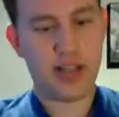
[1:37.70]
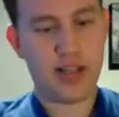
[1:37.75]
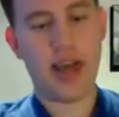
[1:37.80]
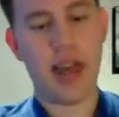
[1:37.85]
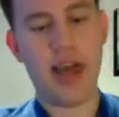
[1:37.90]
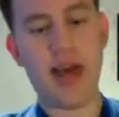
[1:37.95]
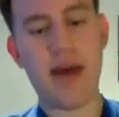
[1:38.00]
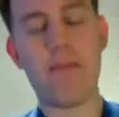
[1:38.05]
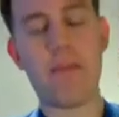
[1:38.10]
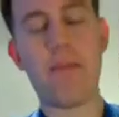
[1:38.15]

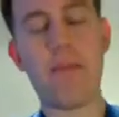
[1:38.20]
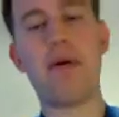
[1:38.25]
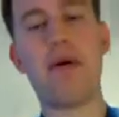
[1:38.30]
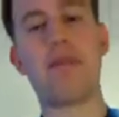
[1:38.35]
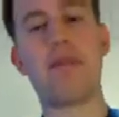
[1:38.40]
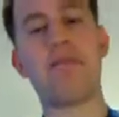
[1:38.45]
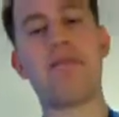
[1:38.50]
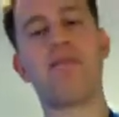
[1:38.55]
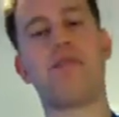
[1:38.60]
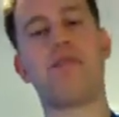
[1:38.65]
Hemp,
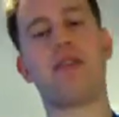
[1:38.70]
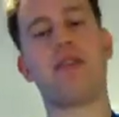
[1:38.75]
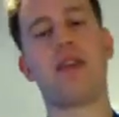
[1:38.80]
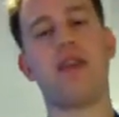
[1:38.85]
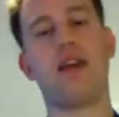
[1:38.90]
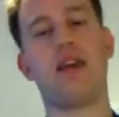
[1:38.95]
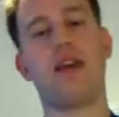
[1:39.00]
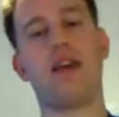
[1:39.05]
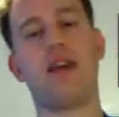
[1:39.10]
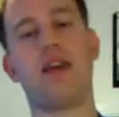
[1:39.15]

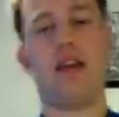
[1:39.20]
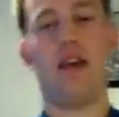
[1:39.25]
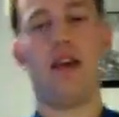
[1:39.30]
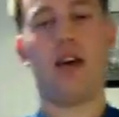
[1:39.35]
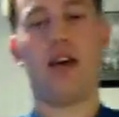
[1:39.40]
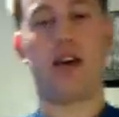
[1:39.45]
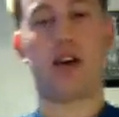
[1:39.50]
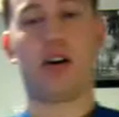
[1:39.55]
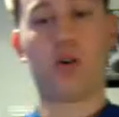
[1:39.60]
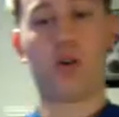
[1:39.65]

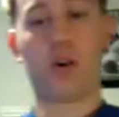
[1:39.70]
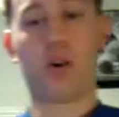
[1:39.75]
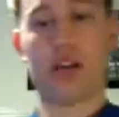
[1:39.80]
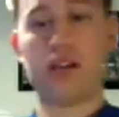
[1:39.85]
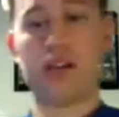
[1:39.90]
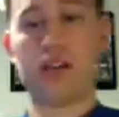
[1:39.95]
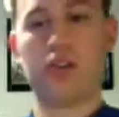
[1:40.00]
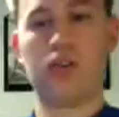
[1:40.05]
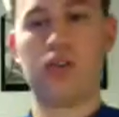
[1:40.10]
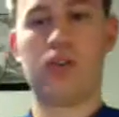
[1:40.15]
according
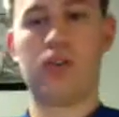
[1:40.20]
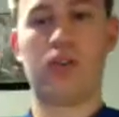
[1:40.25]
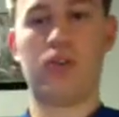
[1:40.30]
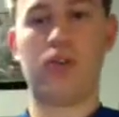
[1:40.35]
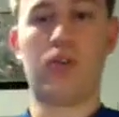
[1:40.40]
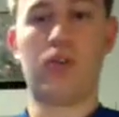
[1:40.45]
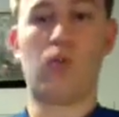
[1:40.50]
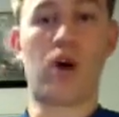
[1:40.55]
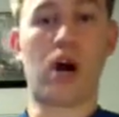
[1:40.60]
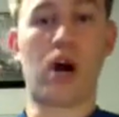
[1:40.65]
to
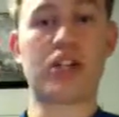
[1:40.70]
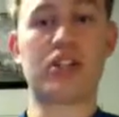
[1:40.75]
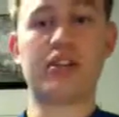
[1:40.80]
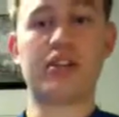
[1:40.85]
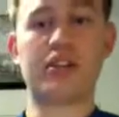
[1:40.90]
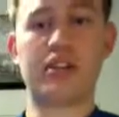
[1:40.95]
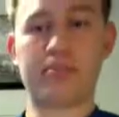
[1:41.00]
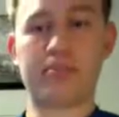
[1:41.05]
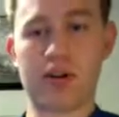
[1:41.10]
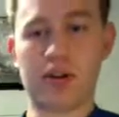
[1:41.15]
the
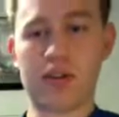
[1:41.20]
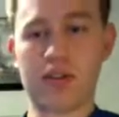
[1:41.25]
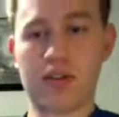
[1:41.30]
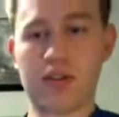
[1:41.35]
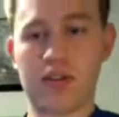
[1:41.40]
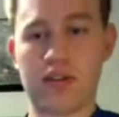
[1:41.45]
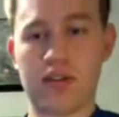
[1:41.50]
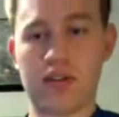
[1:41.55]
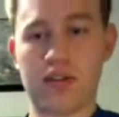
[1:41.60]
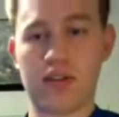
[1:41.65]
Washington
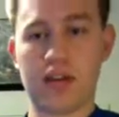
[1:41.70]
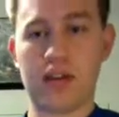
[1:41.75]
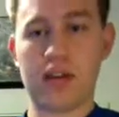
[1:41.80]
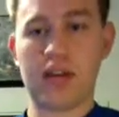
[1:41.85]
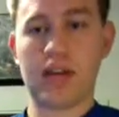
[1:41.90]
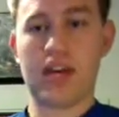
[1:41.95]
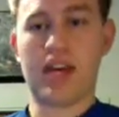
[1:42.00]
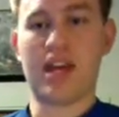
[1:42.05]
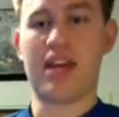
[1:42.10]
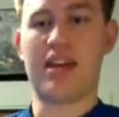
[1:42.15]
Post,
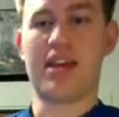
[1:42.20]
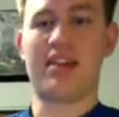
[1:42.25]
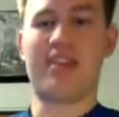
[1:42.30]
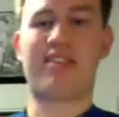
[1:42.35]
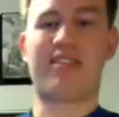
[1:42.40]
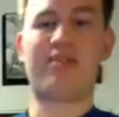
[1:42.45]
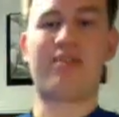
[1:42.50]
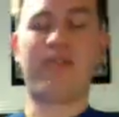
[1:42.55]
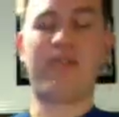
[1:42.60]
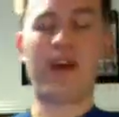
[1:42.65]

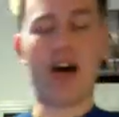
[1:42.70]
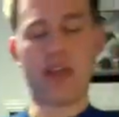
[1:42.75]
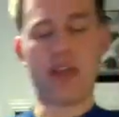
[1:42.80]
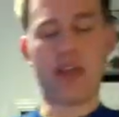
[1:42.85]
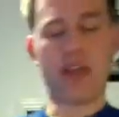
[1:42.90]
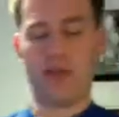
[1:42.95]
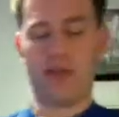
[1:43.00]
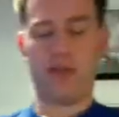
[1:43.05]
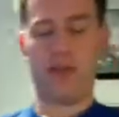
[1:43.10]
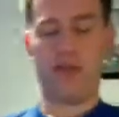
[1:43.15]
is
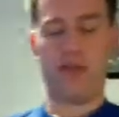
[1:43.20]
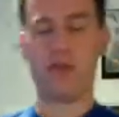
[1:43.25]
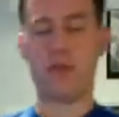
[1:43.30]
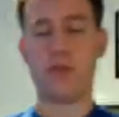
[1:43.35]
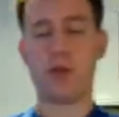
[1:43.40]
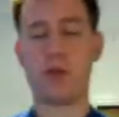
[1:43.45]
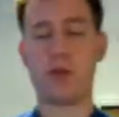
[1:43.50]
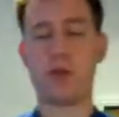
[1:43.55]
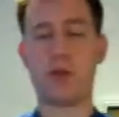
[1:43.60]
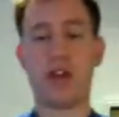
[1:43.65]
valued for
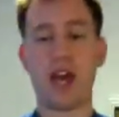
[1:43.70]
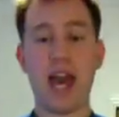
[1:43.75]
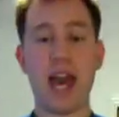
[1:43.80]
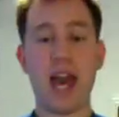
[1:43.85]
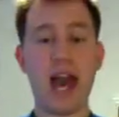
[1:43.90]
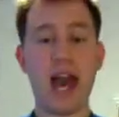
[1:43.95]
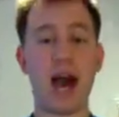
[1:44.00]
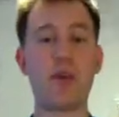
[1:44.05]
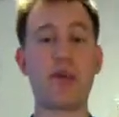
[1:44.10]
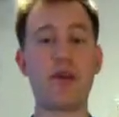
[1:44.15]
both
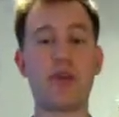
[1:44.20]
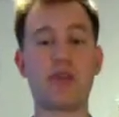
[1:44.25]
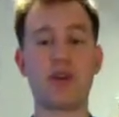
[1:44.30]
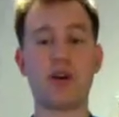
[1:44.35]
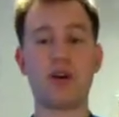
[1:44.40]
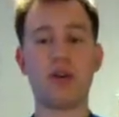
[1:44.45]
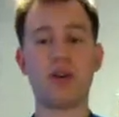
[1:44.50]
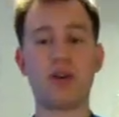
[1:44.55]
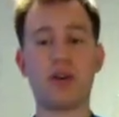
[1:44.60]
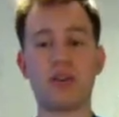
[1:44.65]
how it
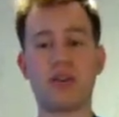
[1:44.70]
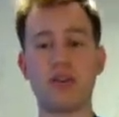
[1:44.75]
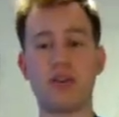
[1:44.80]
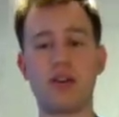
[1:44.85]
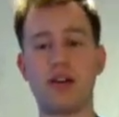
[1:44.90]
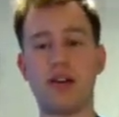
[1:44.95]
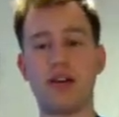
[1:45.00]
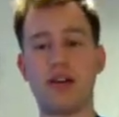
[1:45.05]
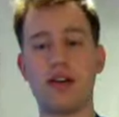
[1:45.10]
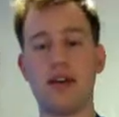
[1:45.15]
grows
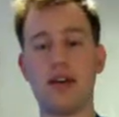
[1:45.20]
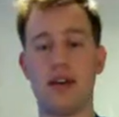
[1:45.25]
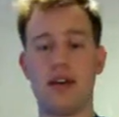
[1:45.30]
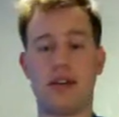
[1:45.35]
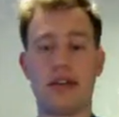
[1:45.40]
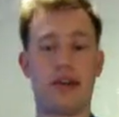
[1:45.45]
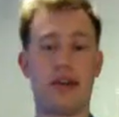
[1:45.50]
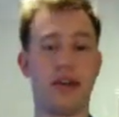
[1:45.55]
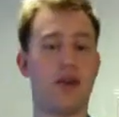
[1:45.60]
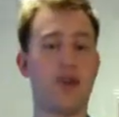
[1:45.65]

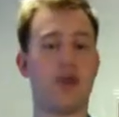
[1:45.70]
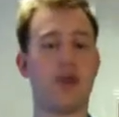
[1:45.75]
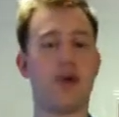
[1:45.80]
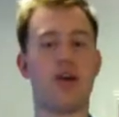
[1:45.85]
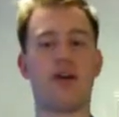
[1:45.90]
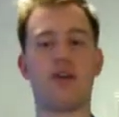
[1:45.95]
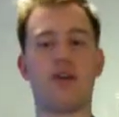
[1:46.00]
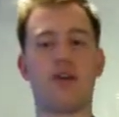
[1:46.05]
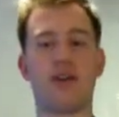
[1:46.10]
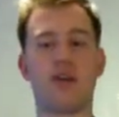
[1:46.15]
and where
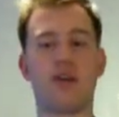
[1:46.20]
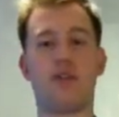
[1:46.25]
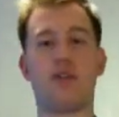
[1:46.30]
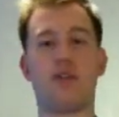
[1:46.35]
it grows.